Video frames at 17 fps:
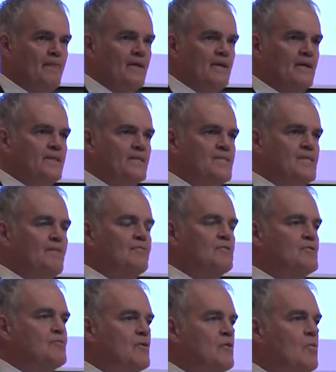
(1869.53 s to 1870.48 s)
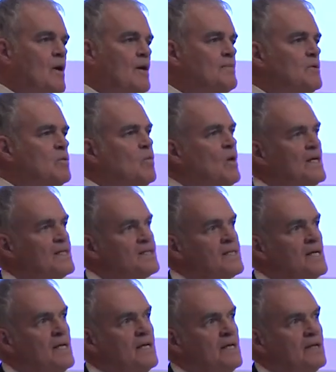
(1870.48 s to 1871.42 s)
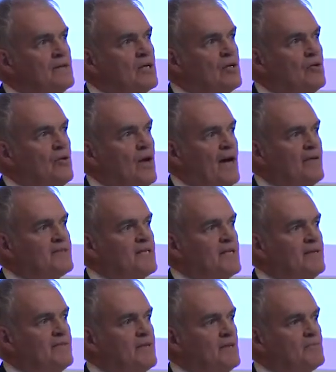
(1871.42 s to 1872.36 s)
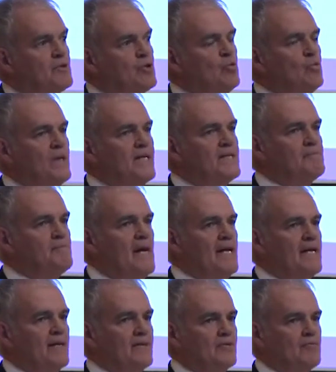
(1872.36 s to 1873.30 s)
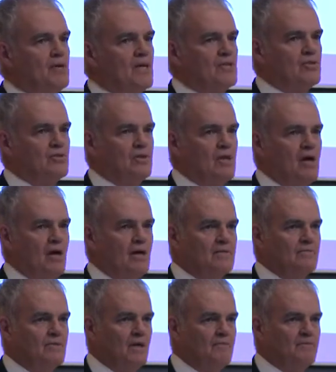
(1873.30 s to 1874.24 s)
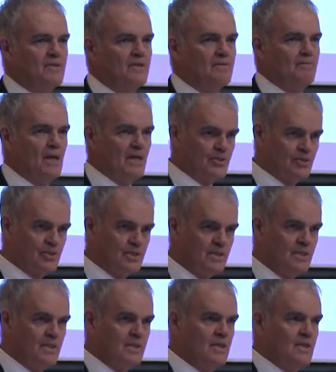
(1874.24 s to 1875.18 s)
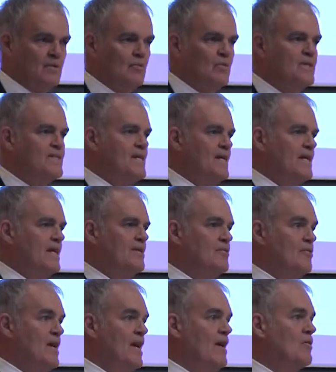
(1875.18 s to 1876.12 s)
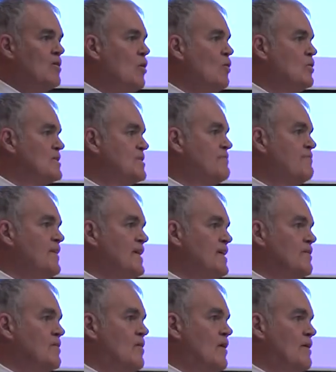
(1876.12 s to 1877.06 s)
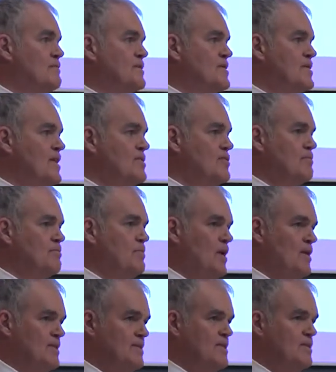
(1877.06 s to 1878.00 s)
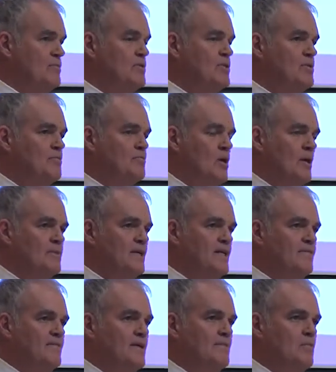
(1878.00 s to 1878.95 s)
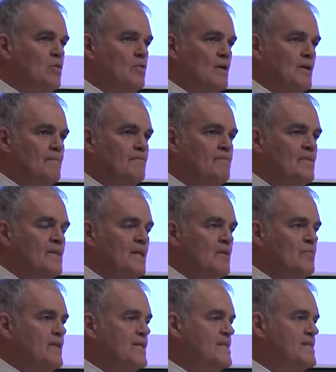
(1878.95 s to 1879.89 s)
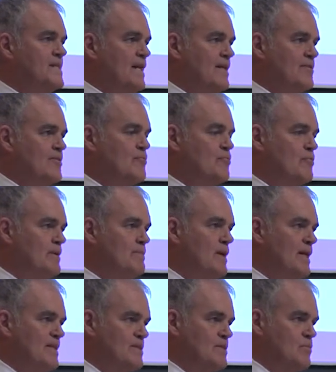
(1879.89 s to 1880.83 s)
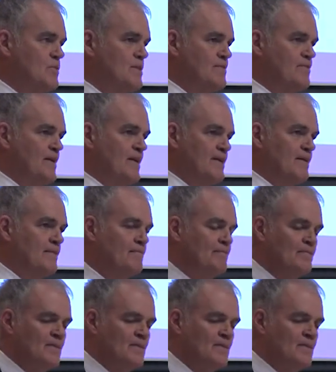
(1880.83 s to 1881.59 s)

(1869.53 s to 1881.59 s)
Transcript: And the severance requirement was that you have to give them 2 weeks' pay under Russian law, not very much. We said under Alcoa's fair compensation policy, we should probably give them more. And we decided 3 months was fair.